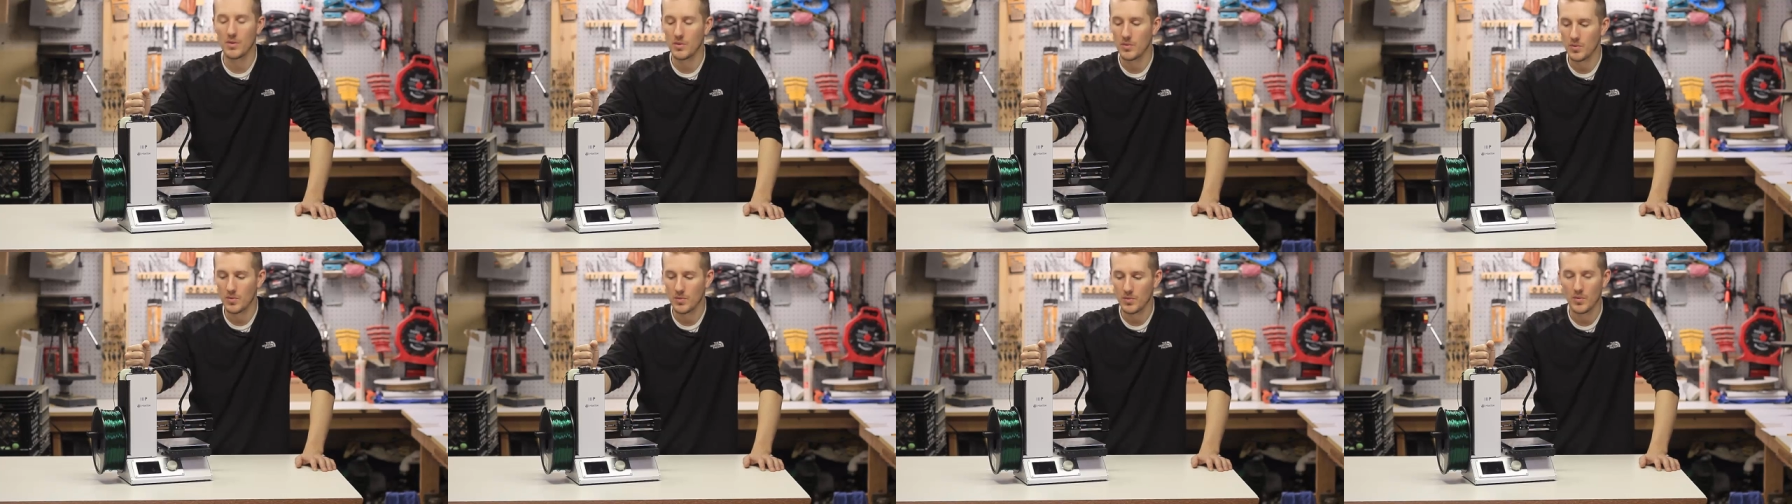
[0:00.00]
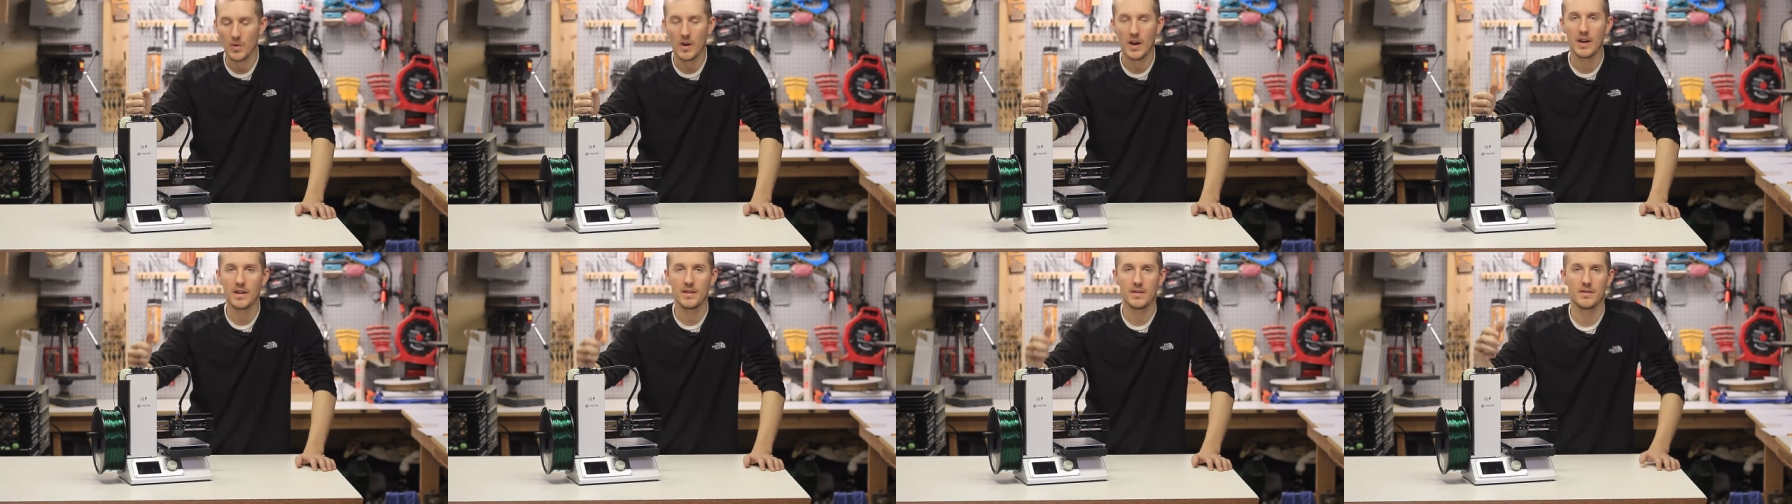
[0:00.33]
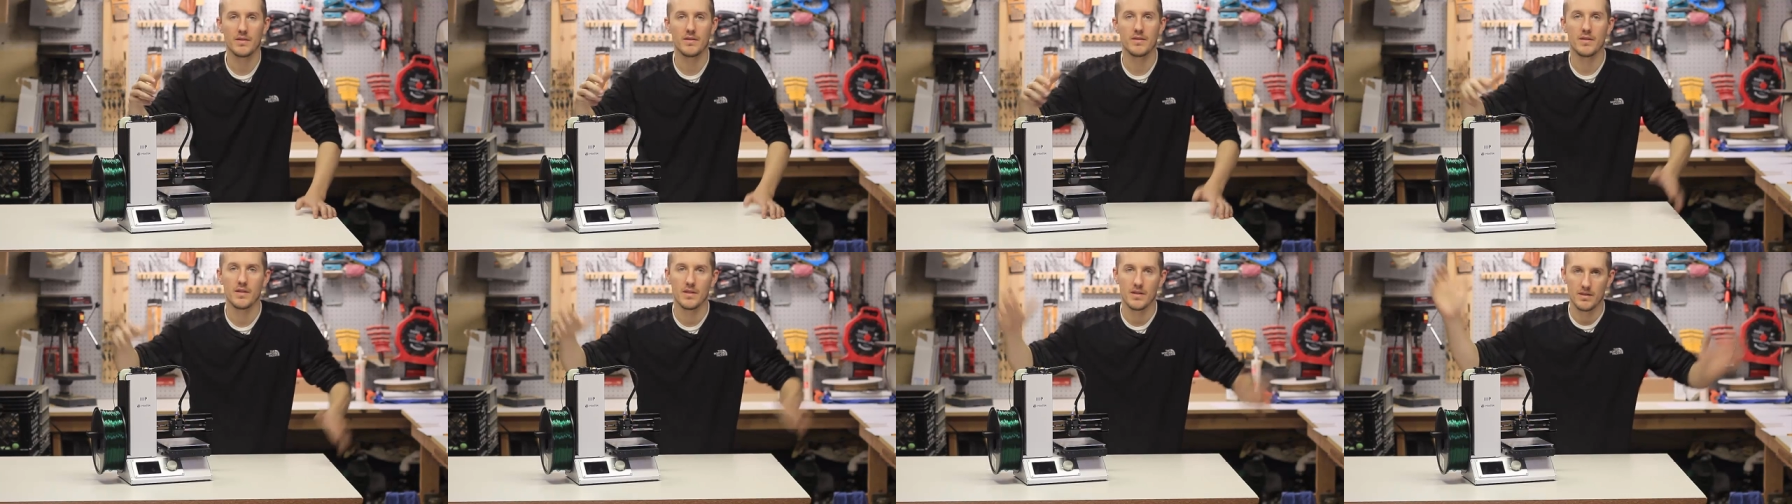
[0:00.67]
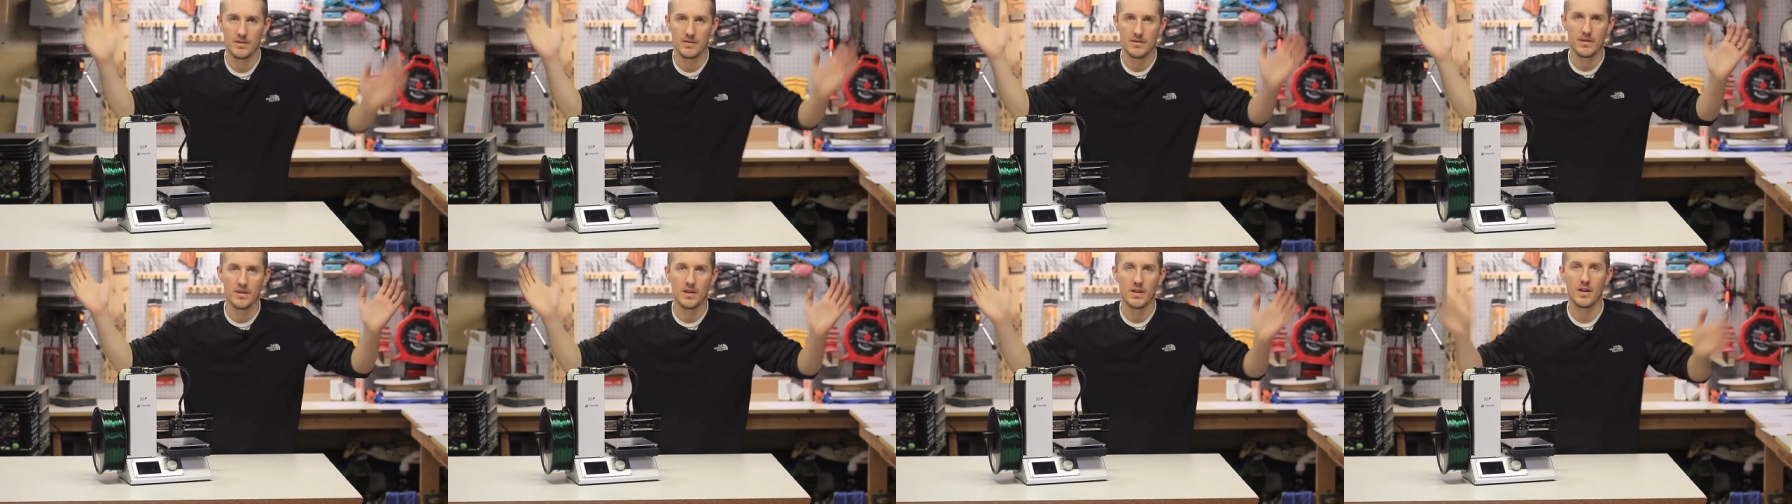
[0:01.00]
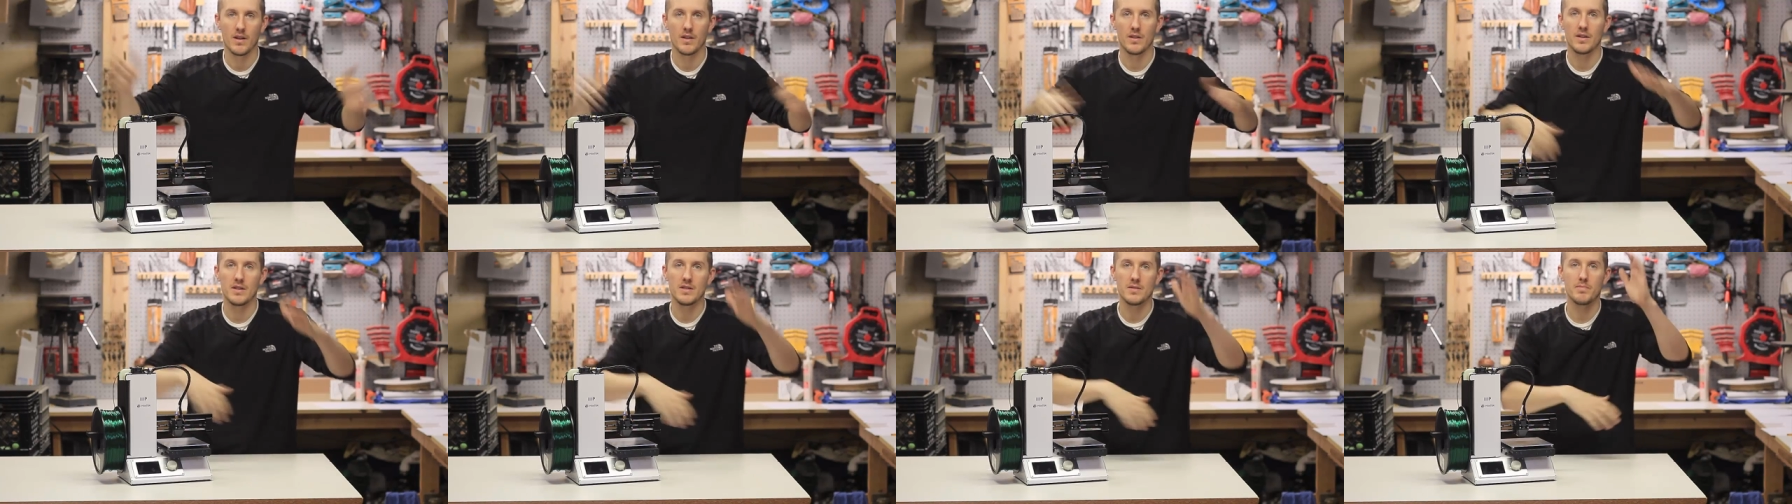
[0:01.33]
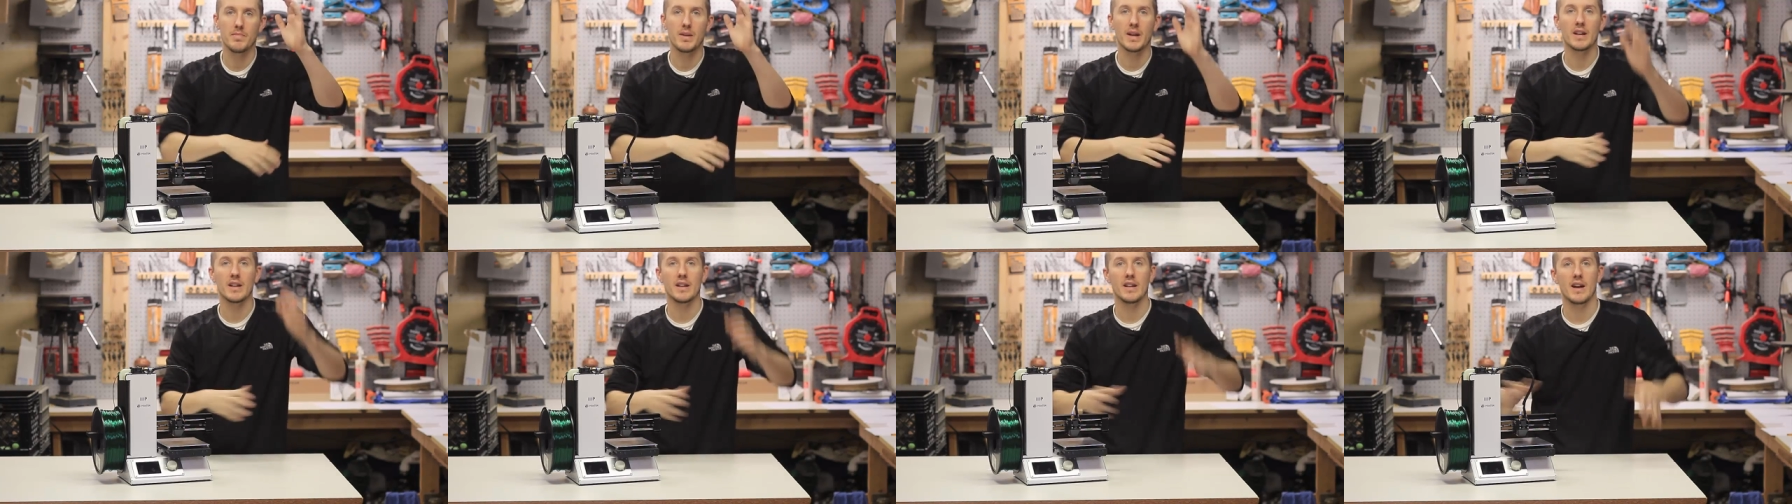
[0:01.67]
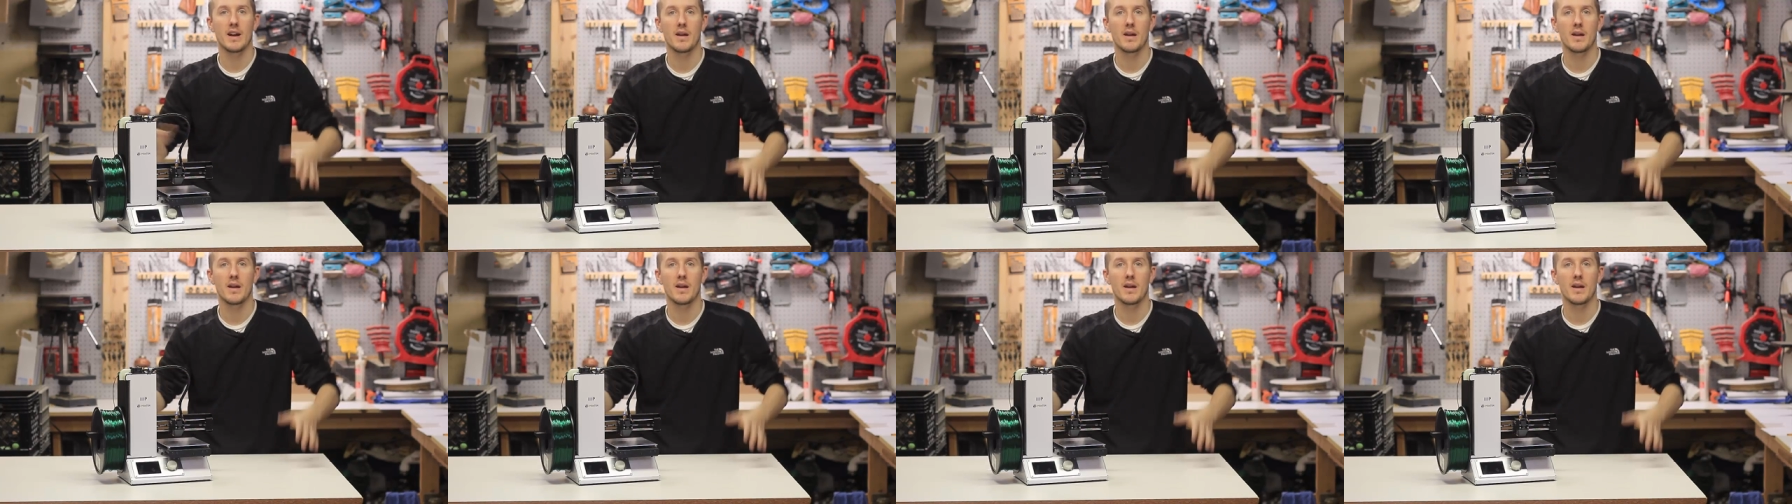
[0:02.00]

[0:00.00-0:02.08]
You don't want all these big